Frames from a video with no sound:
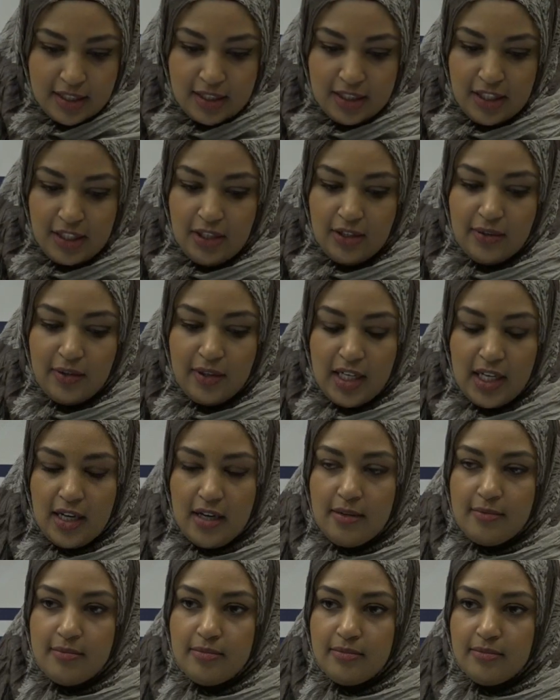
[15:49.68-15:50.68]
you know,
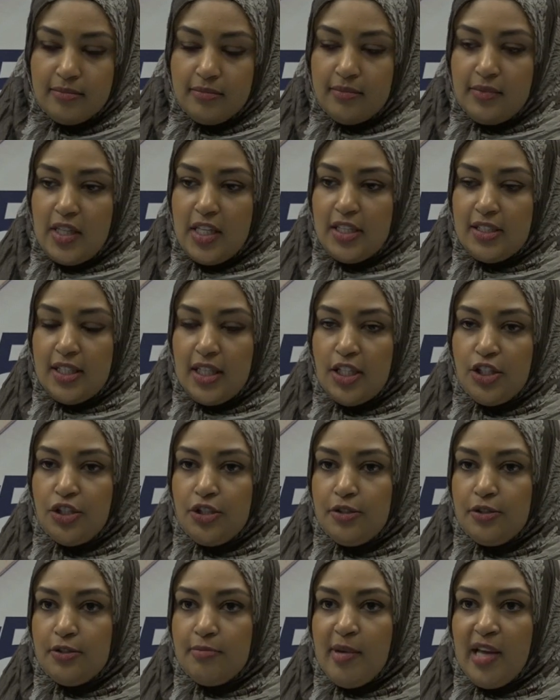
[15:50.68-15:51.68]
um, these
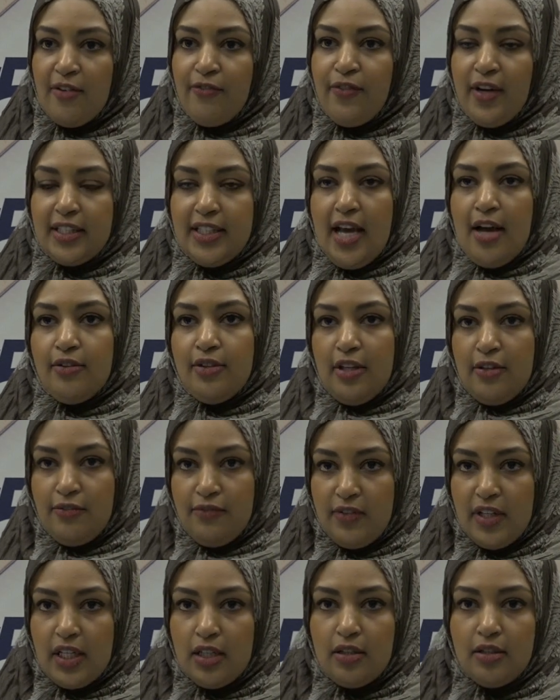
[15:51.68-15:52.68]
issues may affect how they
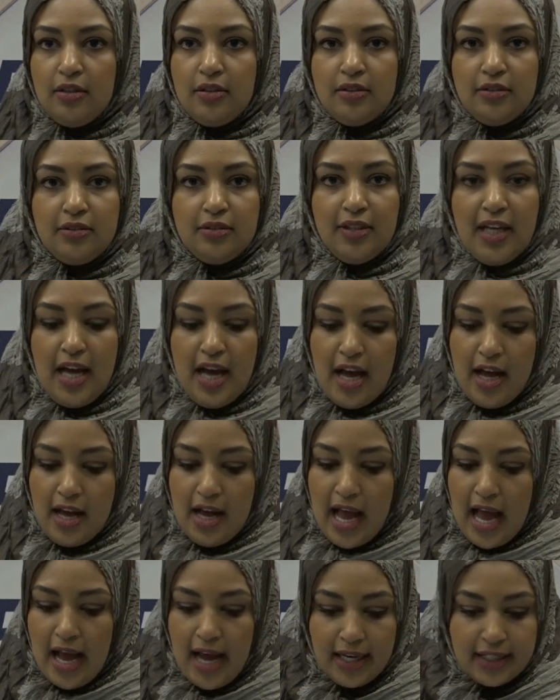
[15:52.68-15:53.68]
feel,
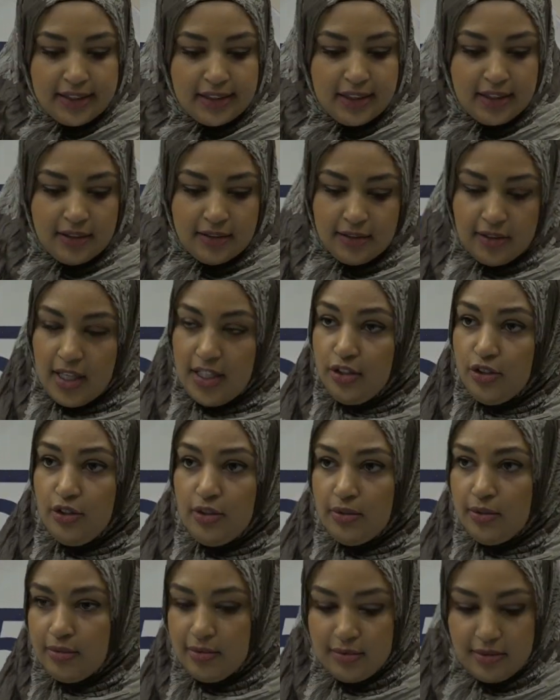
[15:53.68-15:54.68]
act, and
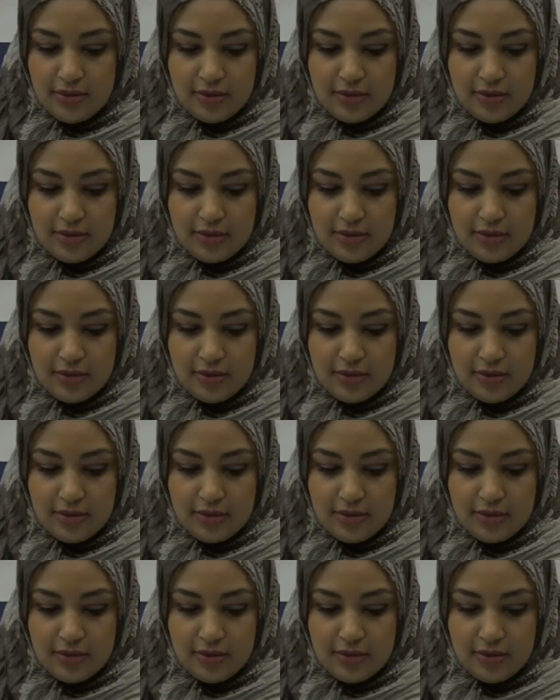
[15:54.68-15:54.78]
do.